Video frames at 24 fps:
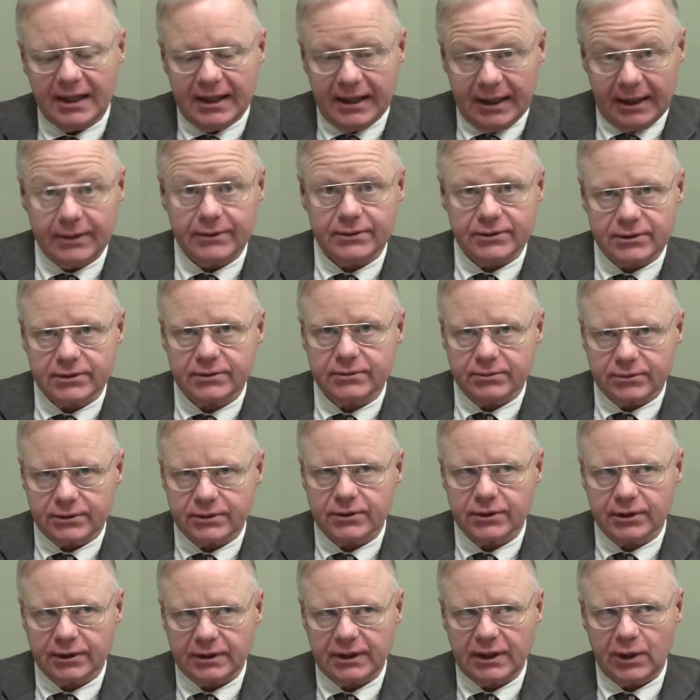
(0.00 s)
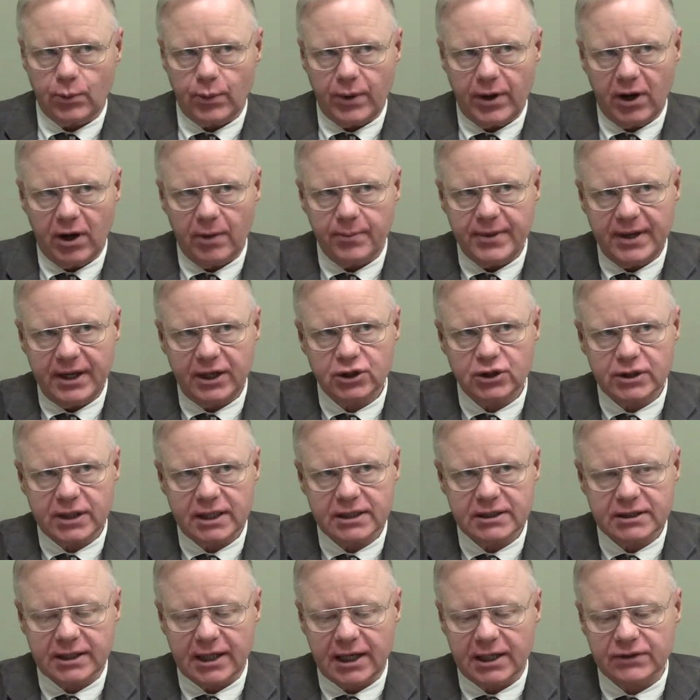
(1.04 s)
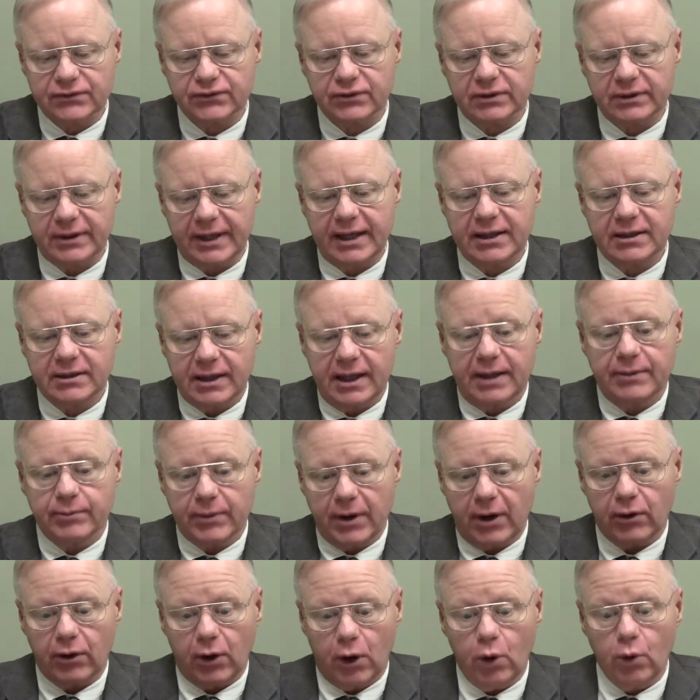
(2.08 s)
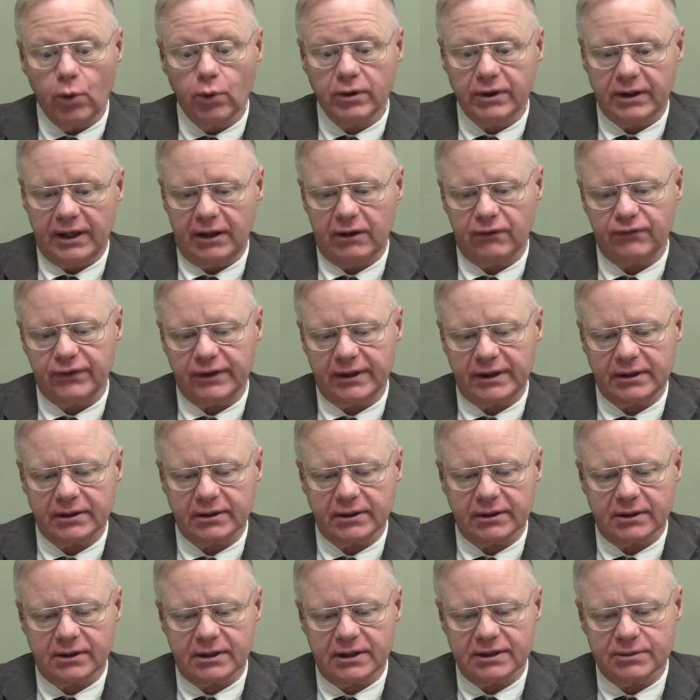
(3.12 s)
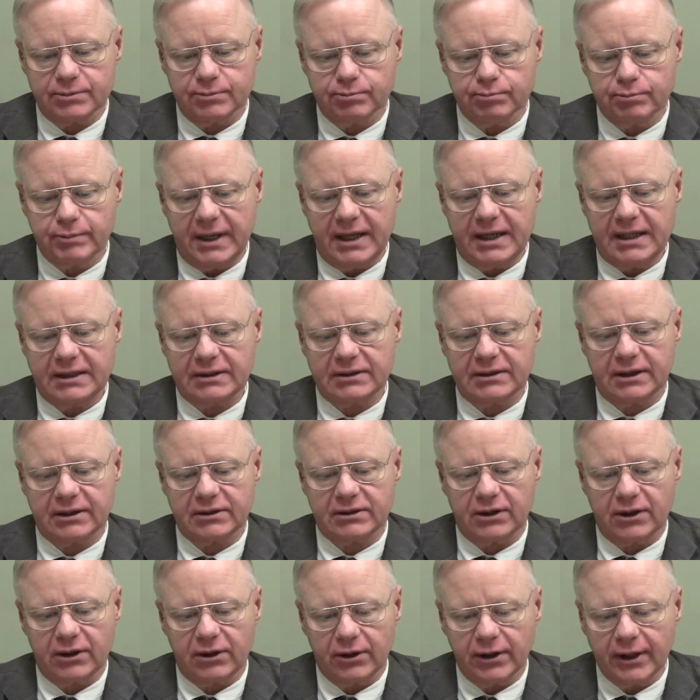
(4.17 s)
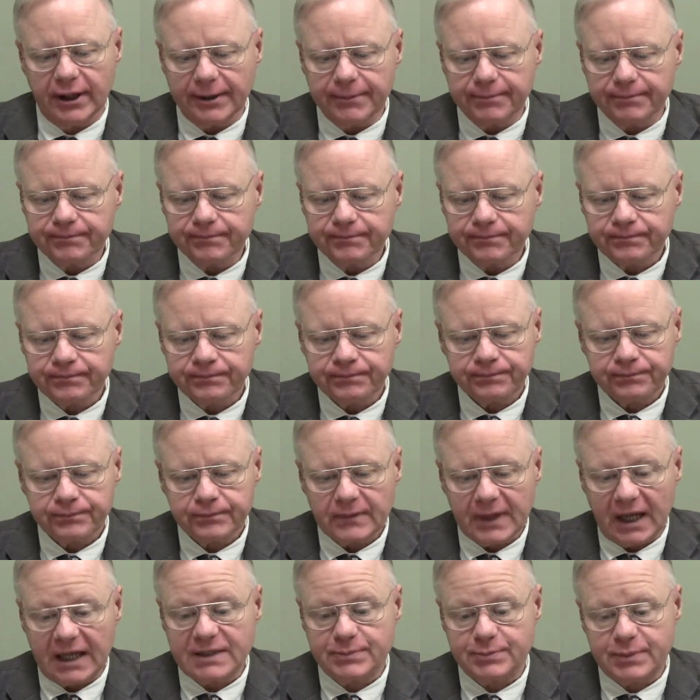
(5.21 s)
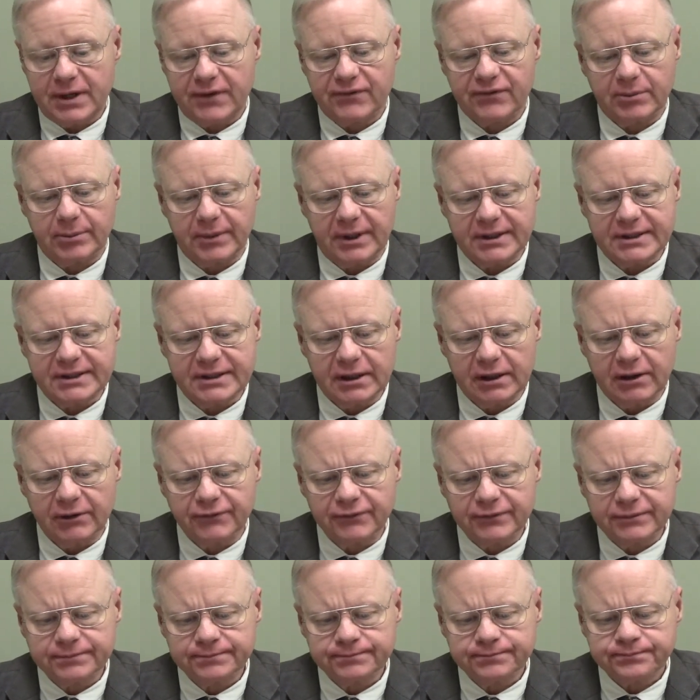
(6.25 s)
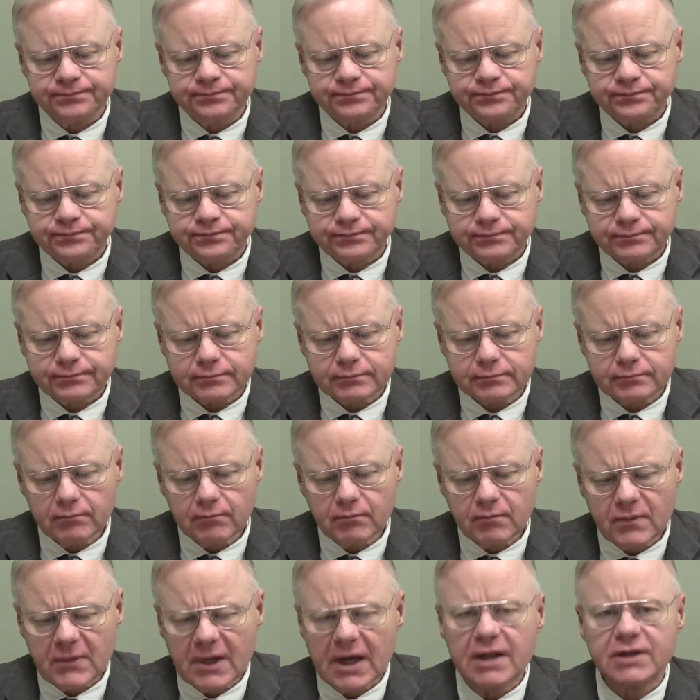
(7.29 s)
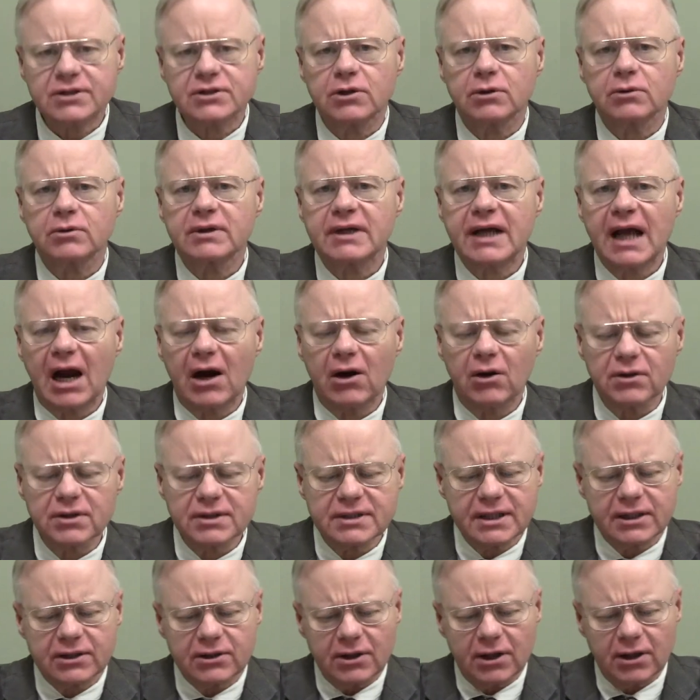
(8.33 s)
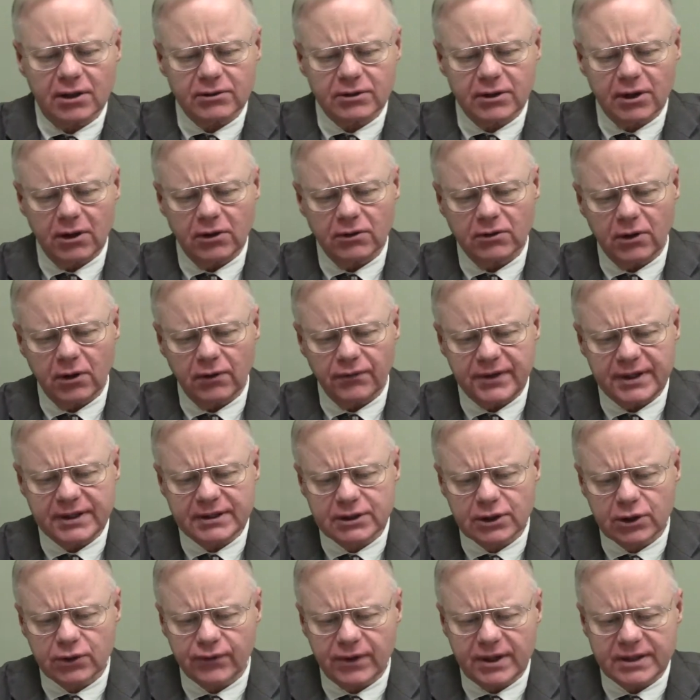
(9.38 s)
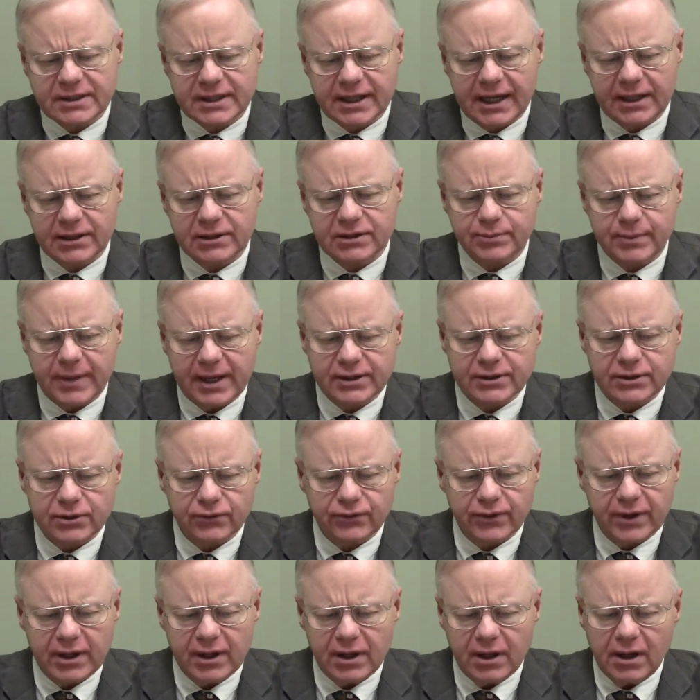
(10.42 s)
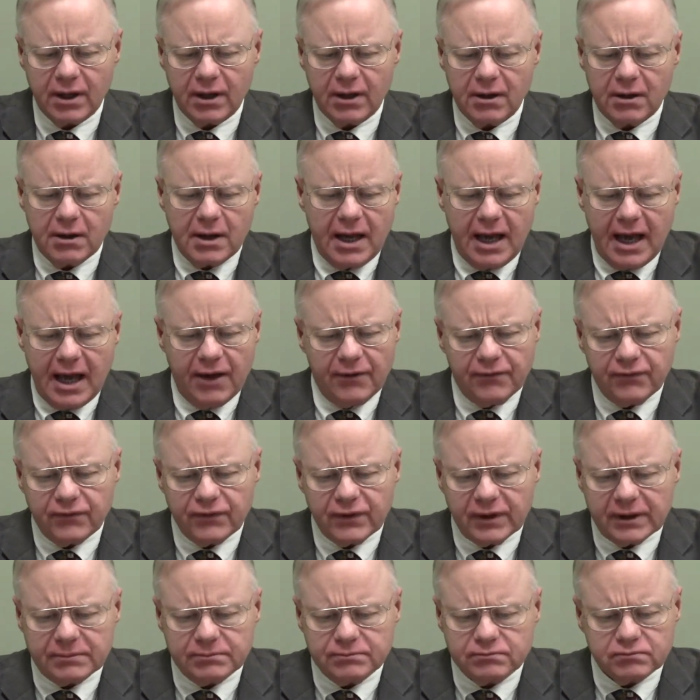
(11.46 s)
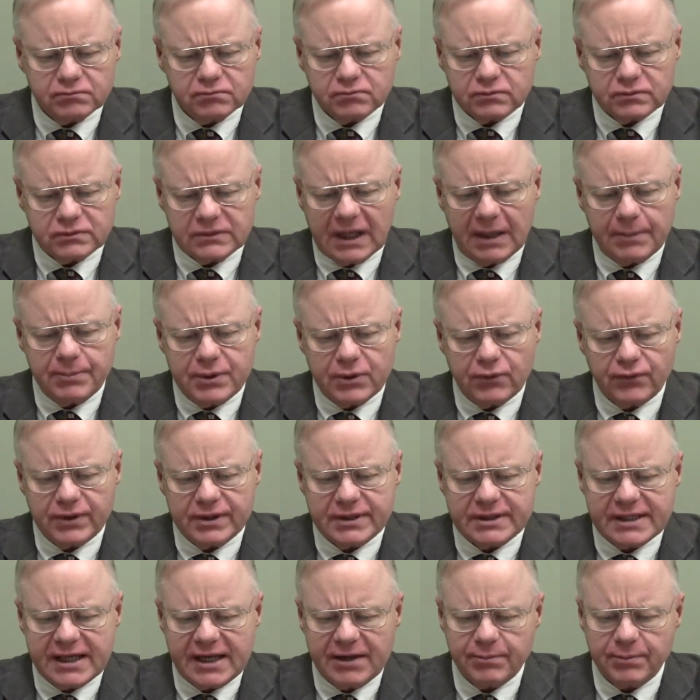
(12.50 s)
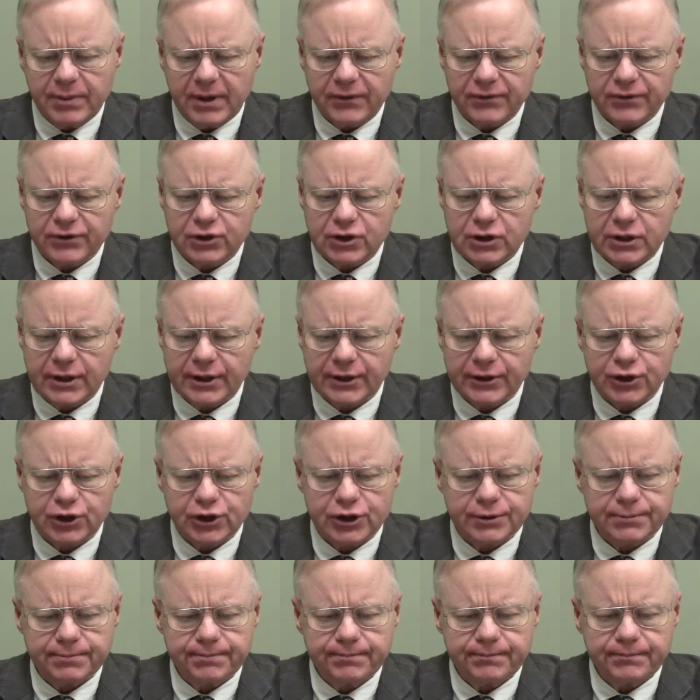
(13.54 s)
And certainly we are being chastised for that and our own infidelities, many that they are. I speak for myself. So Carroll said, no, these decrees against Masonry have not been received by the church.